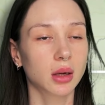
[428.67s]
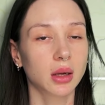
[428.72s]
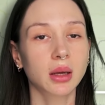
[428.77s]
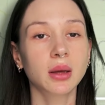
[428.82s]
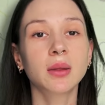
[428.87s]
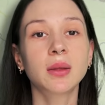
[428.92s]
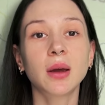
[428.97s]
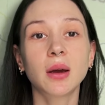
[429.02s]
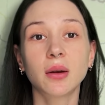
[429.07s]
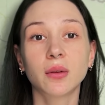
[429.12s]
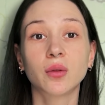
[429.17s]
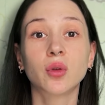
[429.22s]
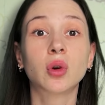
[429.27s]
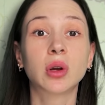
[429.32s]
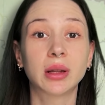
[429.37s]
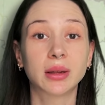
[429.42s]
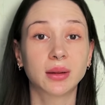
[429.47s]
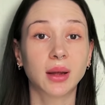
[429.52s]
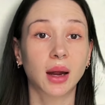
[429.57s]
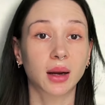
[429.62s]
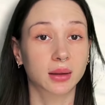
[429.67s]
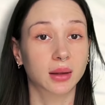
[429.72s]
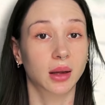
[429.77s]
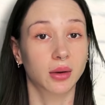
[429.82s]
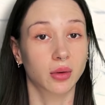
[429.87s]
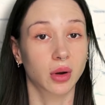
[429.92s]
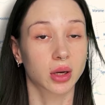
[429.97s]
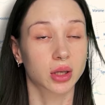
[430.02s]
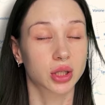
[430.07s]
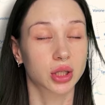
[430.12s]
In the Vuhledar
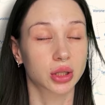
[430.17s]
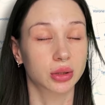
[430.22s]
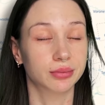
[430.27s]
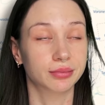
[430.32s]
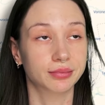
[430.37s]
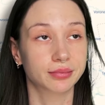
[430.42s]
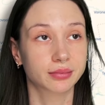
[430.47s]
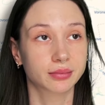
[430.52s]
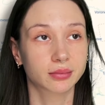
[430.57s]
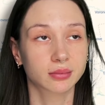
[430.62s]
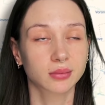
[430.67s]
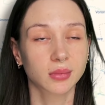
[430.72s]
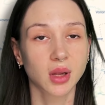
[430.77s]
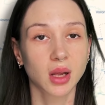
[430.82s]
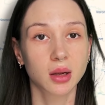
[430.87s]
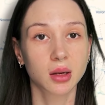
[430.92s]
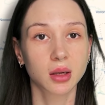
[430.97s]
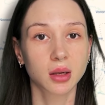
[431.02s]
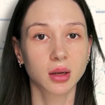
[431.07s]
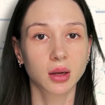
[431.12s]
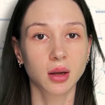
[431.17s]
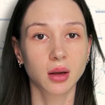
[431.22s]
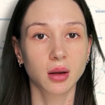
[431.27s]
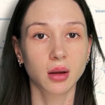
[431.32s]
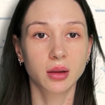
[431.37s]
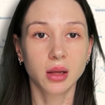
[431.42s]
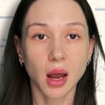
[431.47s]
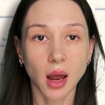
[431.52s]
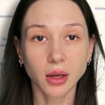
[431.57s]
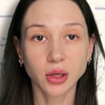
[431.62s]
direction,
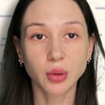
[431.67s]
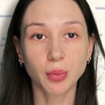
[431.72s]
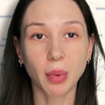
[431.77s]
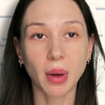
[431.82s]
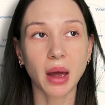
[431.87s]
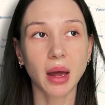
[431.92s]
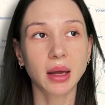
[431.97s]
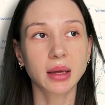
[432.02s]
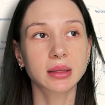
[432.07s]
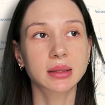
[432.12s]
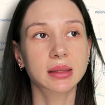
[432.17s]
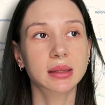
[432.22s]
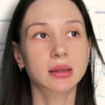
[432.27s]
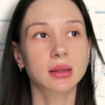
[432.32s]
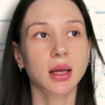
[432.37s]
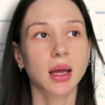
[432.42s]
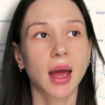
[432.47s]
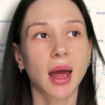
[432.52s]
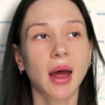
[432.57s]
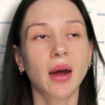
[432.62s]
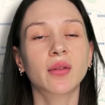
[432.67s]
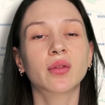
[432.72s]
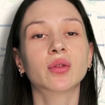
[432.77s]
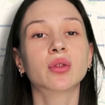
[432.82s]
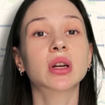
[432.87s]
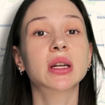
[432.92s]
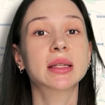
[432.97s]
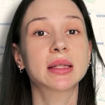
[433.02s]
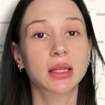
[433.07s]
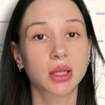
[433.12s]
the occupiers have
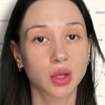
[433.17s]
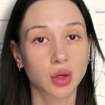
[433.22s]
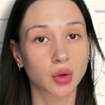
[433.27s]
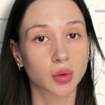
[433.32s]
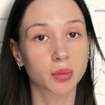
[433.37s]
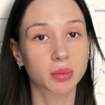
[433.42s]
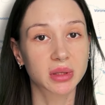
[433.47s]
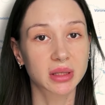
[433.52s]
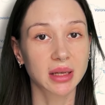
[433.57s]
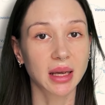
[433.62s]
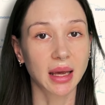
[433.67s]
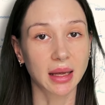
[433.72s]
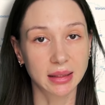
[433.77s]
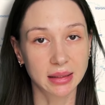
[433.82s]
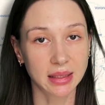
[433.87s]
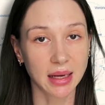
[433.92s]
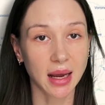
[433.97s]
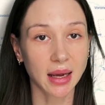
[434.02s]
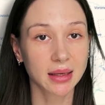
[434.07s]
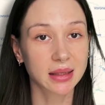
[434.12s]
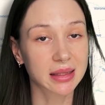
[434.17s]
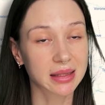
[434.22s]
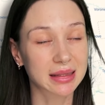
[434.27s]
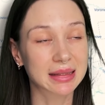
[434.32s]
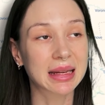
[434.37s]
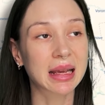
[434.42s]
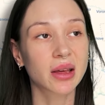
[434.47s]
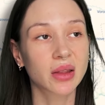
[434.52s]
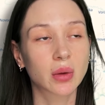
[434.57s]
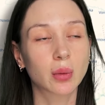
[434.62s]
resumed attacks
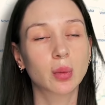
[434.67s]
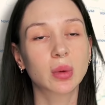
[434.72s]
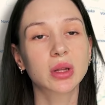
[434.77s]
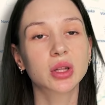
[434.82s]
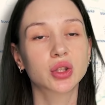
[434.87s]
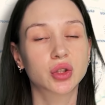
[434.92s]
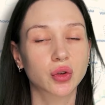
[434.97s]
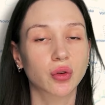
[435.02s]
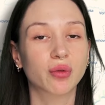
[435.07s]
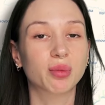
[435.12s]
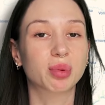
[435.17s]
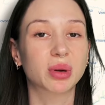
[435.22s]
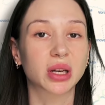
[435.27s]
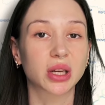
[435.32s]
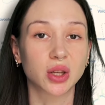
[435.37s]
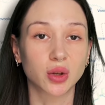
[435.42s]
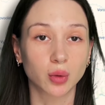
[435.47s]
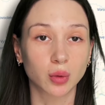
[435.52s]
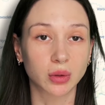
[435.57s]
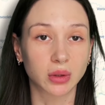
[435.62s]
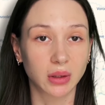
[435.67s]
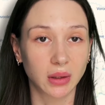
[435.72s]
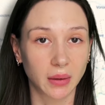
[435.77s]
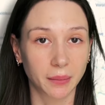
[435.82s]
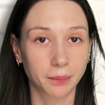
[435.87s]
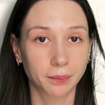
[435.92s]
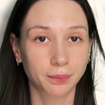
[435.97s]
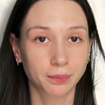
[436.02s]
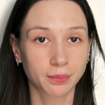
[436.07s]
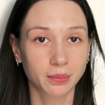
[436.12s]
near the village of Priyutne.
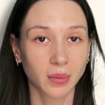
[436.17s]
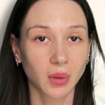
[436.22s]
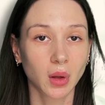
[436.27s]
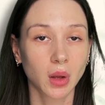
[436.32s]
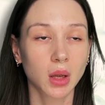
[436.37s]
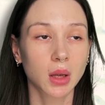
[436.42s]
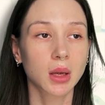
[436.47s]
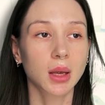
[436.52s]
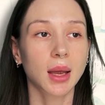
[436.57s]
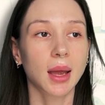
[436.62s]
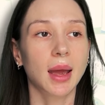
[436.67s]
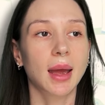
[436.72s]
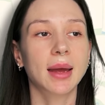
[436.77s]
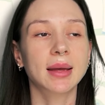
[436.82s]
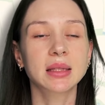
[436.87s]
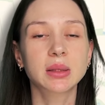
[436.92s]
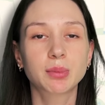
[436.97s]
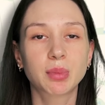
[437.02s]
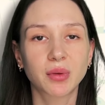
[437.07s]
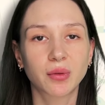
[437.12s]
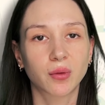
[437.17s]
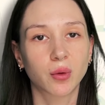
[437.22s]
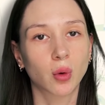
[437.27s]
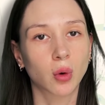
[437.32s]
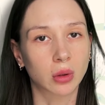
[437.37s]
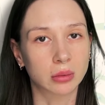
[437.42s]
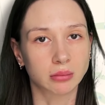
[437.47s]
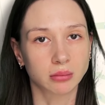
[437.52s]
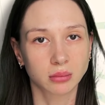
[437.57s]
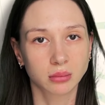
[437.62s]
As
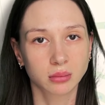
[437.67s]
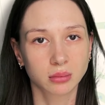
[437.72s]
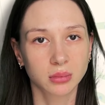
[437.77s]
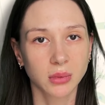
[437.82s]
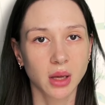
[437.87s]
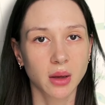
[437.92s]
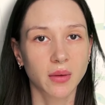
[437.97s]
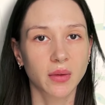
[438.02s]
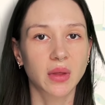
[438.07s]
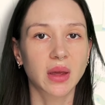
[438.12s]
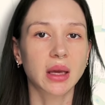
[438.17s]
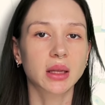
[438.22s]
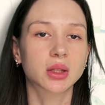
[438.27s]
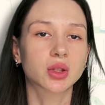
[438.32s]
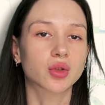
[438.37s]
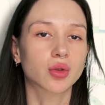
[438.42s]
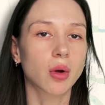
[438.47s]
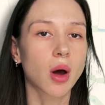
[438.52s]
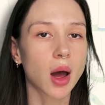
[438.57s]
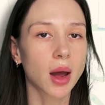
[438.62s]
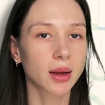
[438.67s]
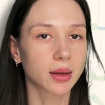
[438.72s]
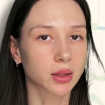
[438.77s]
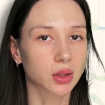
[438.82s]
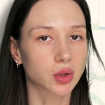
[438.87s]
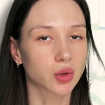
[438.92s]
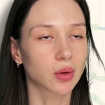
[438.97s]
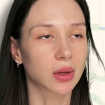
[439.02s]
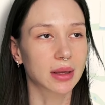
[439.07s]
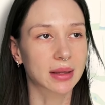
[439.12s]
before, they are trying
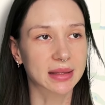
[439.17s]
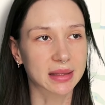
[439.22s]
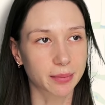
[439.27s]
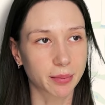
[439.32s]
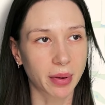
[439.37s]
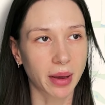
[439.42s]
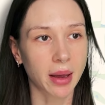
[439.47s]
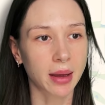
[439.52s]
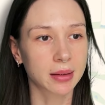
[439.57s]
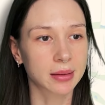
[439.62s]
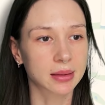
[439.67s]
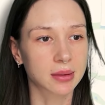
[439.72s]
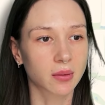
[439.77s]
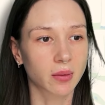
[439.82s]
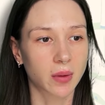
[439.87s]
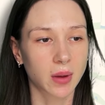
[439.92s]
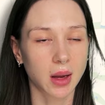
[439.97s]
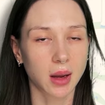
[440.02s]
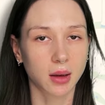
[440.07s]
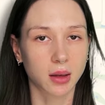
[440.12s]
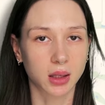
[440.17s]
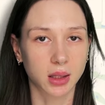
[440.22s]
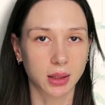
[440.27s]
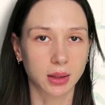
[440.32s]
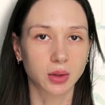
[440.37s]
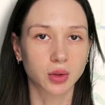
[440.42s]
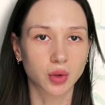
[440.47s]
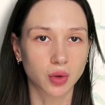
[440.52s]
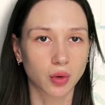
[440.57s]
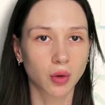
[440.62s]
to expand their
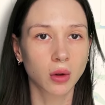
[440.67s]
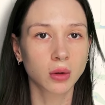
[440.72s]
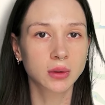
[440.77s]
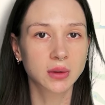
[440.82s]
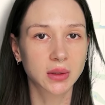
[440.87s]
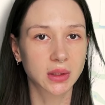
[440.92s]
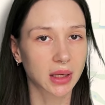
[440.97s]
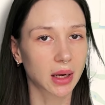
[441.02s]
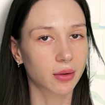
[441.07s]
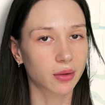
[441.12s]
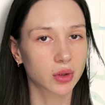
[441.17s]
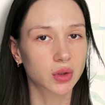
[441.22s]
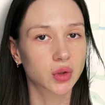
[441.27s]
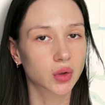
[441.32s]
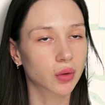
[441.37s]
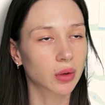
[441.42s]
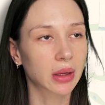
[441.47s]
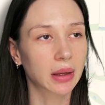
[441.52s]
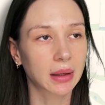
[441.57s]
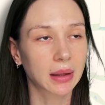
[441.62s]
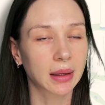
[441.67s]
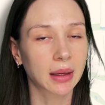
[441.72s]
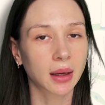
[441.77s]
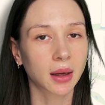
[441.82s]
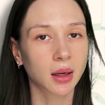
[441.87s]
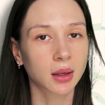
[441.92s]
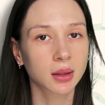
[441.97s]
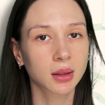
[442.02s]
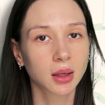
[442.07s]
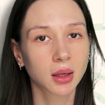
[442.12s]
controlled territory
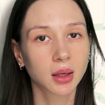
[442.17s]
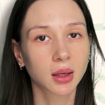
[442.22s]
here,